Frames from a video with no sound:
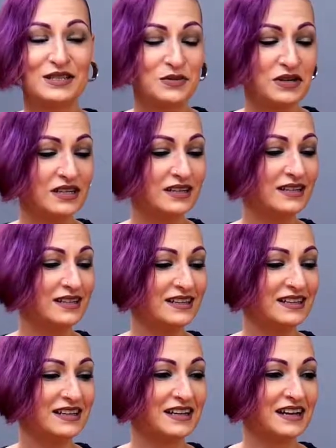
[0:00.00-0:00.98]

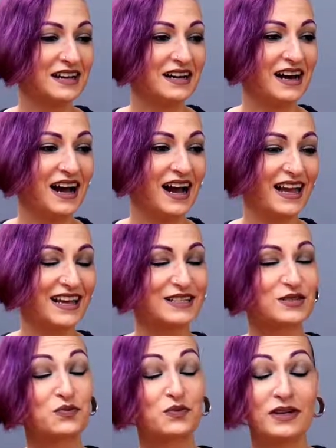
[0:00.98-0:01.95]
one,
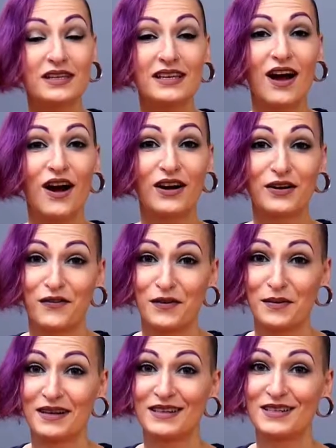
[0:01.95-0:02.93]
it's really hard for
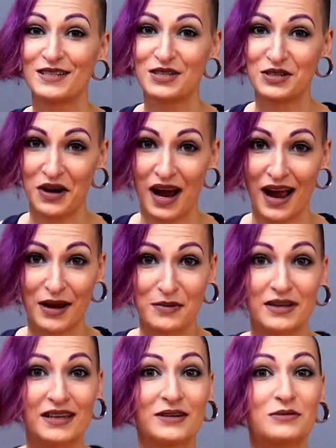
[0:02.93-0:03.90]
me to
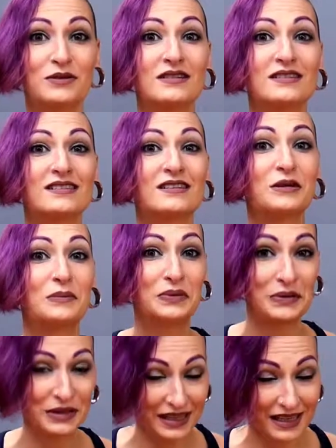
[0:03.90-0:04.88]
describe. It was
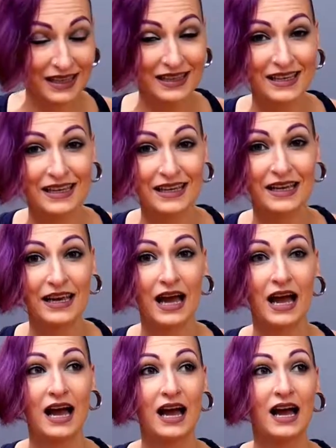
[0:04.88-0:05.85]
completely
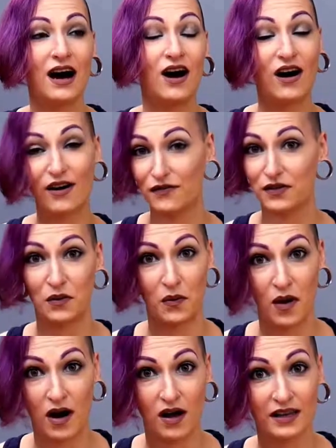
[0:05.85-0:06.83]
off the
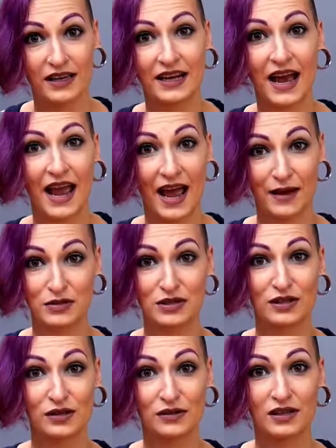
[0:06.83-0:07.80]
wall, and I
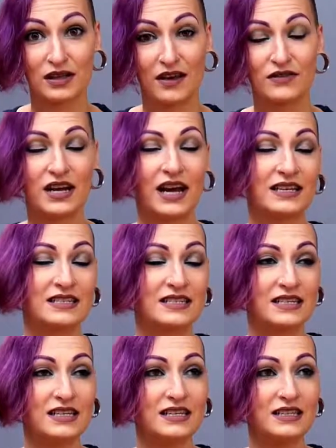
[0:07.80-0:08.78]
absolutely loved it. I had
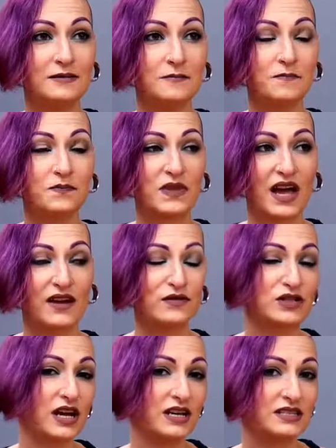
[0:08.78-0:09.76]
seen it
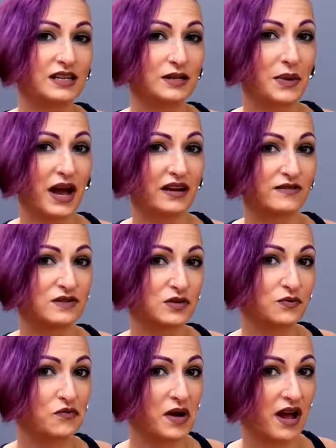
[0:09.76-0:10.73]
advertised on the back of
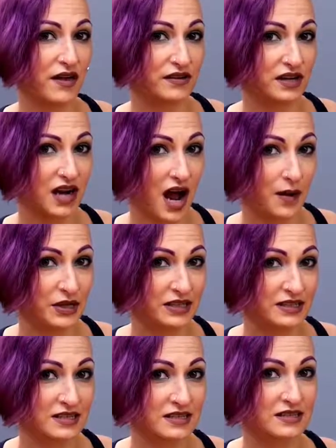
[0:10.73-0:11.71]
some of my other
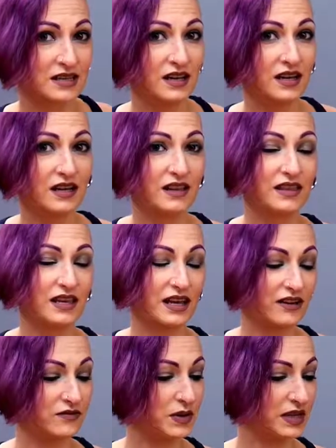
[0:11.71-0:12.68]
comics that
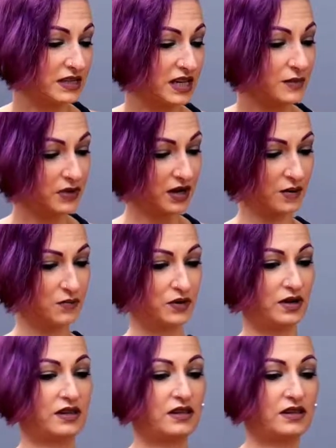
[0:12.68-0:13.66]
I've been keeping up
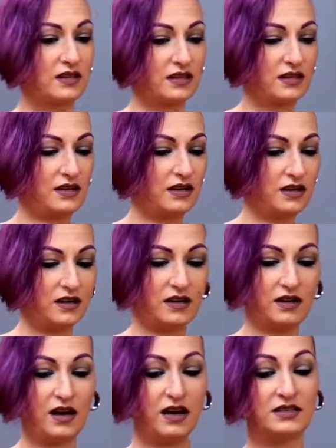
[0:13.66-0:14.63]
with.
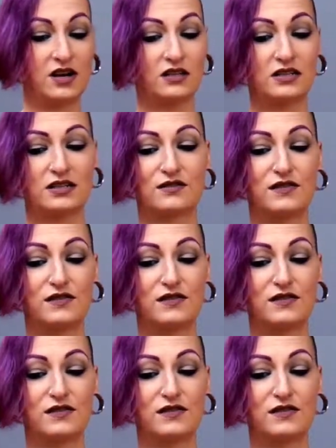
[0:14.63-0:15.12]
On Darkness